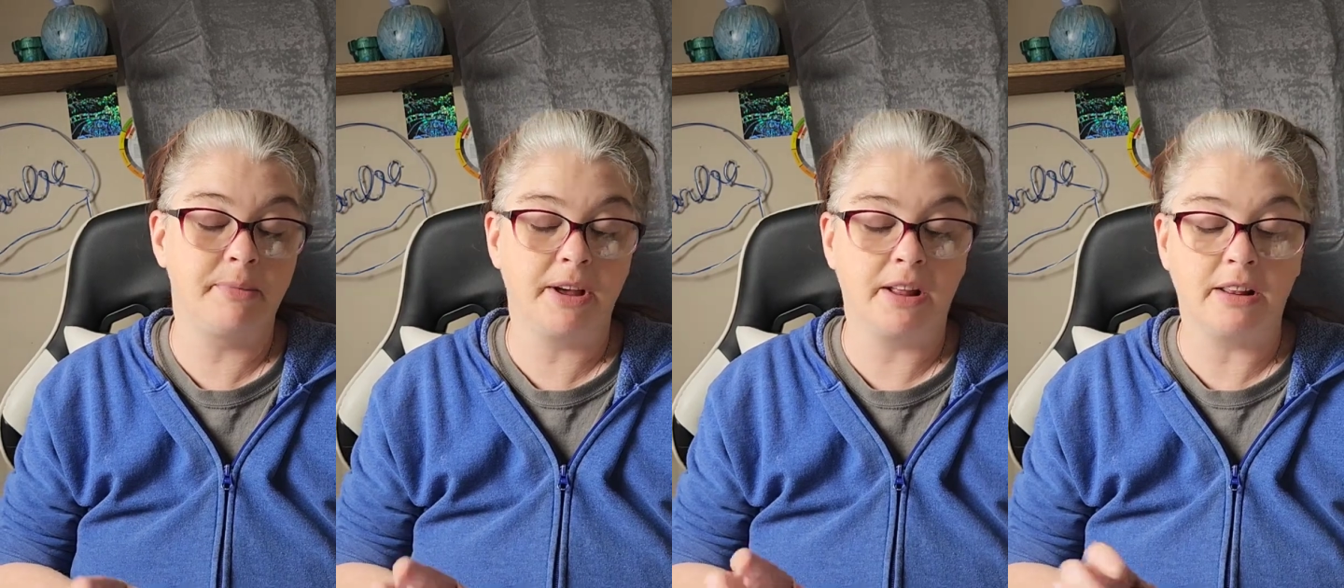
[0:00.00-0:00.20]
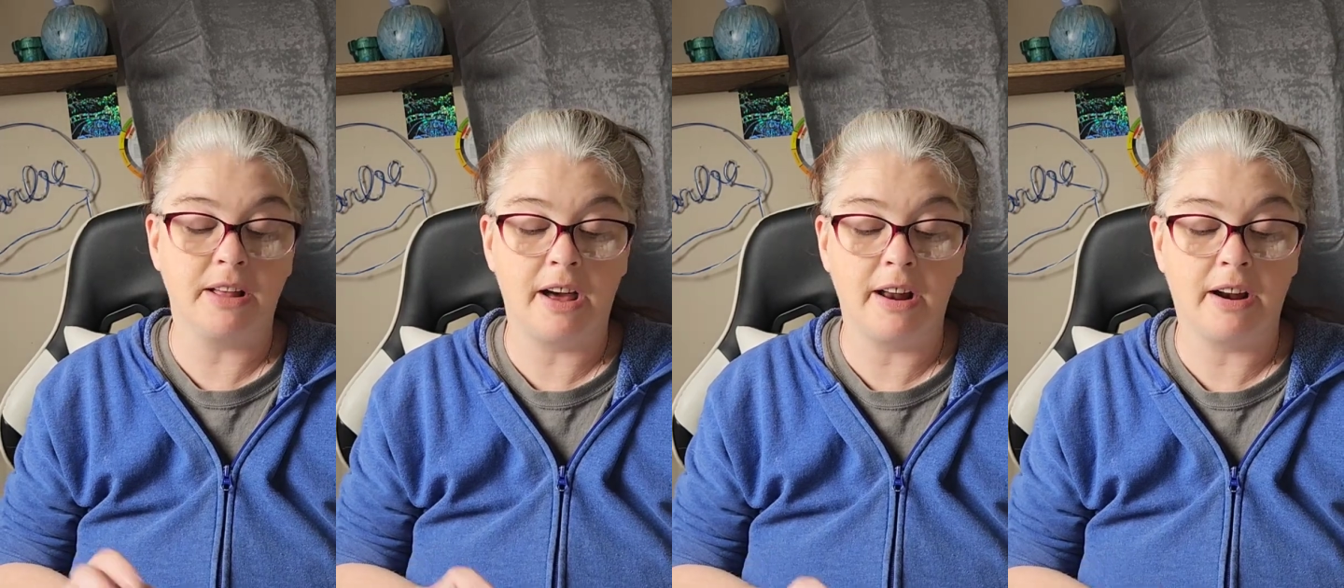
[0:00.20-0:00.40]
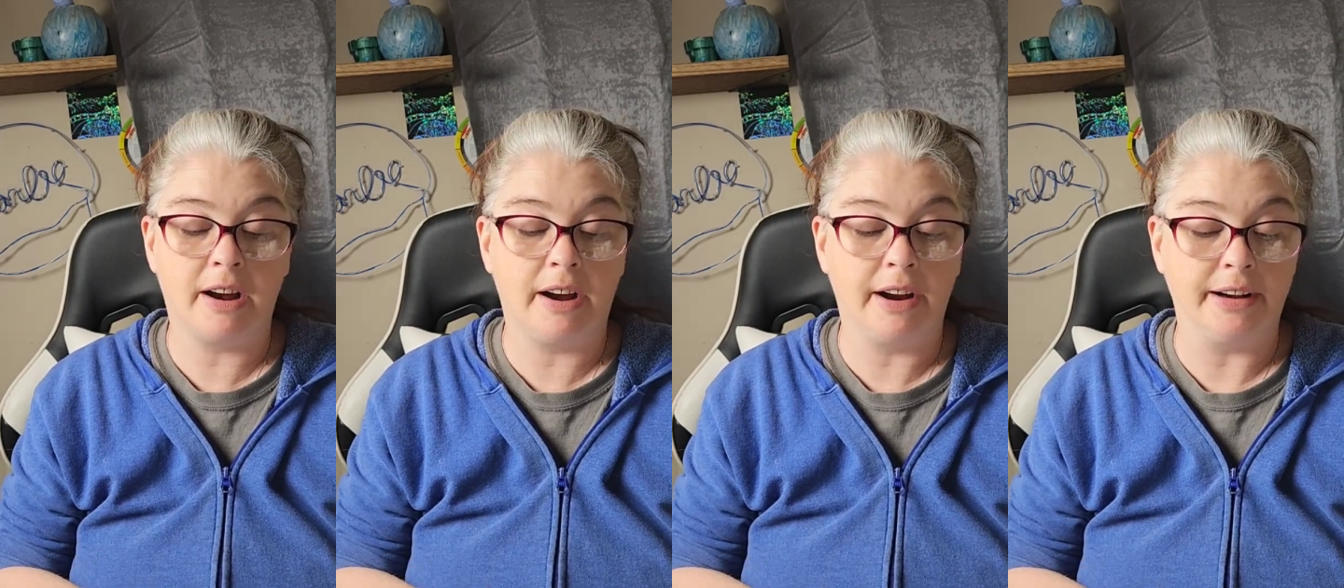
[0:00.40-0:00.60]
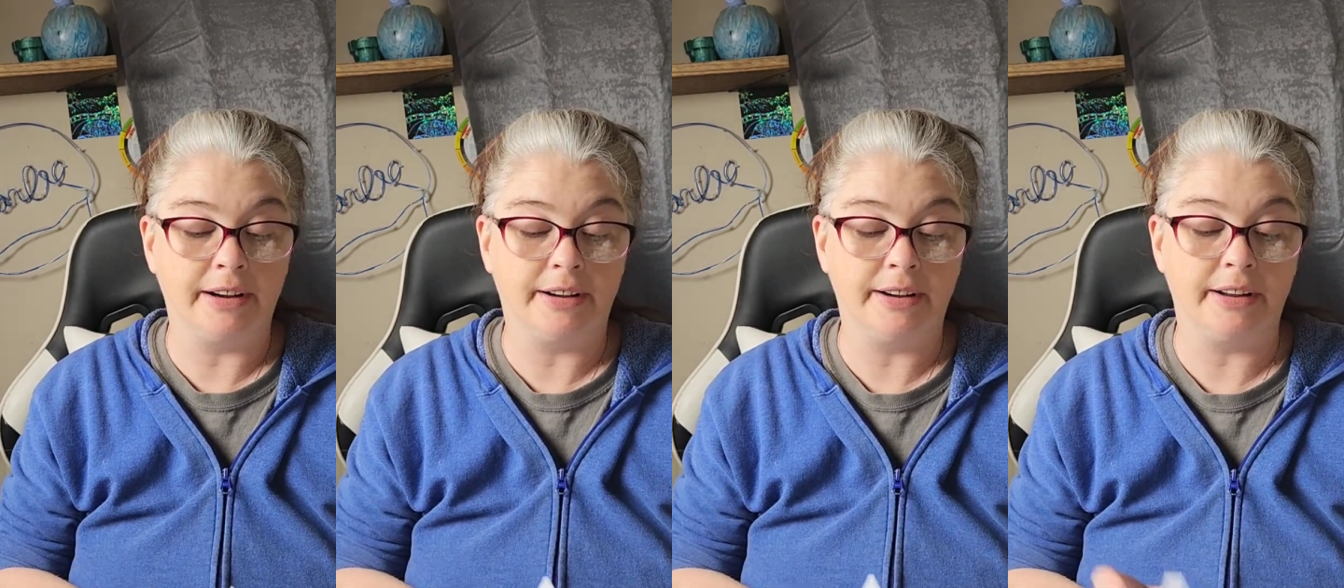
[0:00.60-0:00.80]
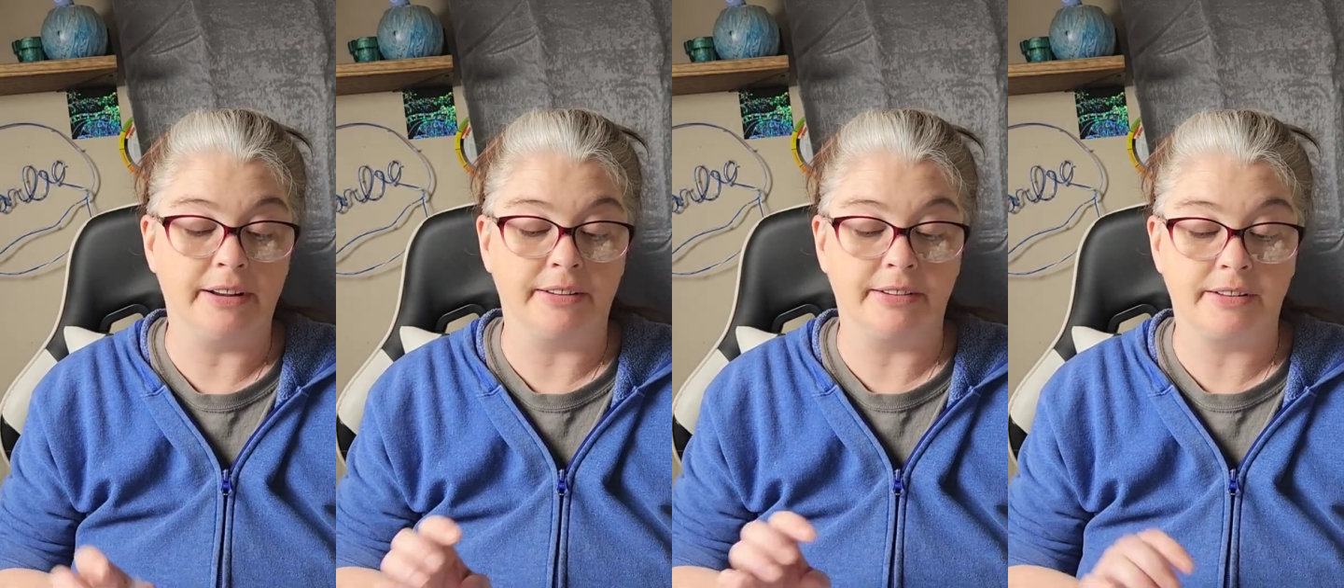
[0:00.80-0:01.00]
gave me a lot of
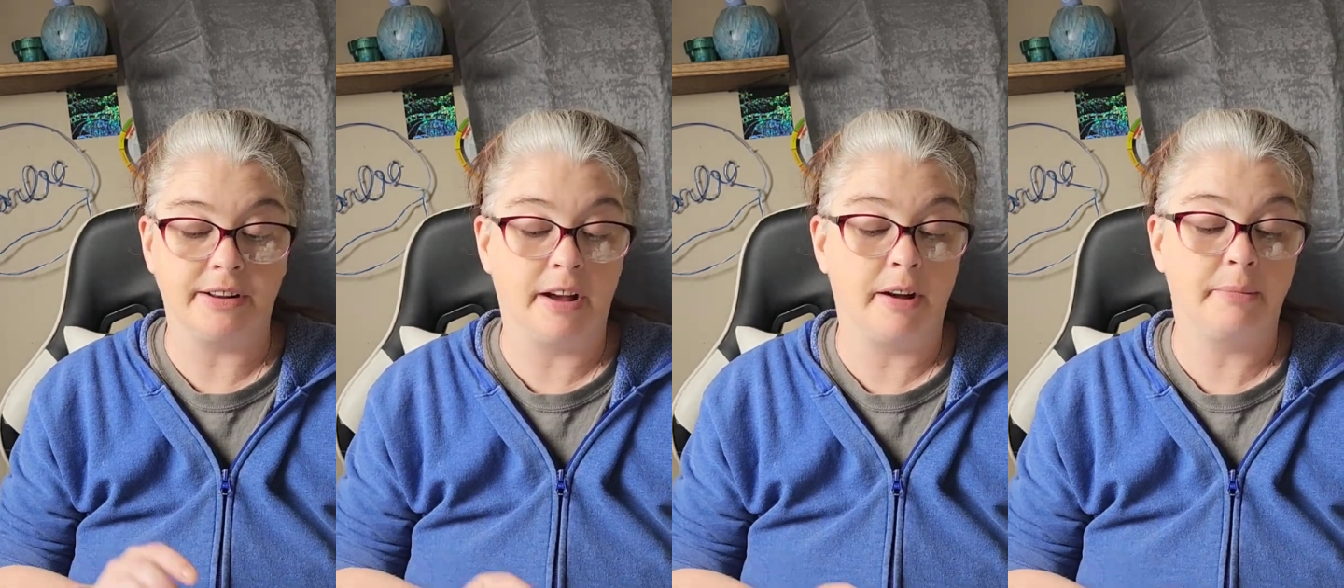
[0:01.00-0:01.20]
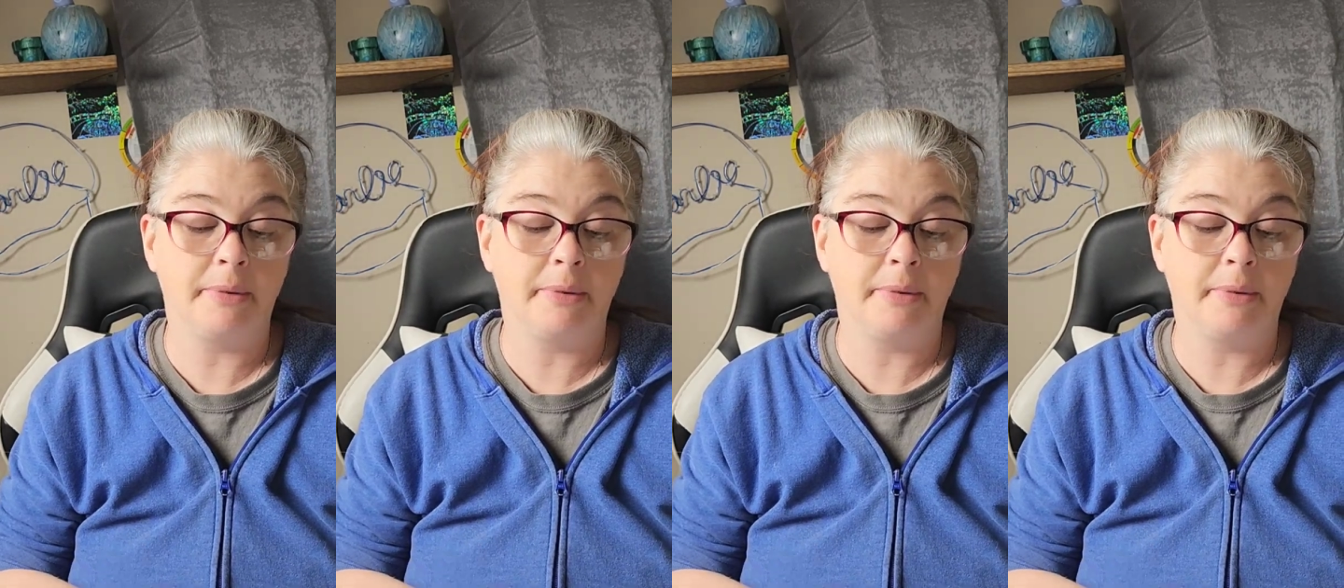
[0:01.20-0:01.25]
ideas.